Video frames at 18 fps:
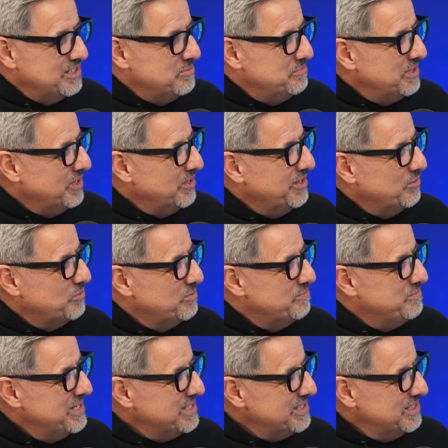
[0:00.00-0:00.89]
in the middle that we're
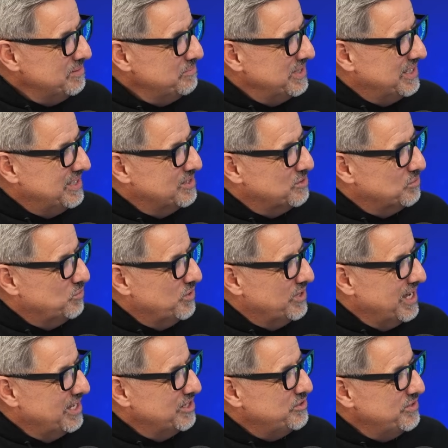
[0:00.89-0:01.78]
missing because we're
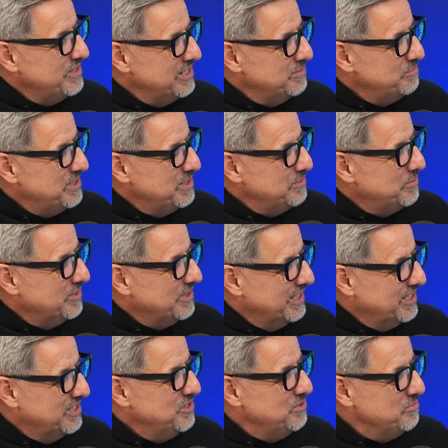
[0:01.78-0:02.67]
not treating people
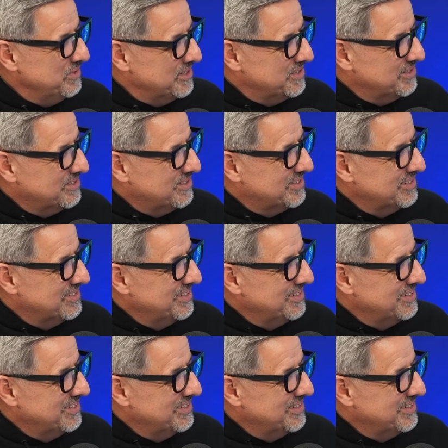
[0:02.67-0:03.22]
like humans.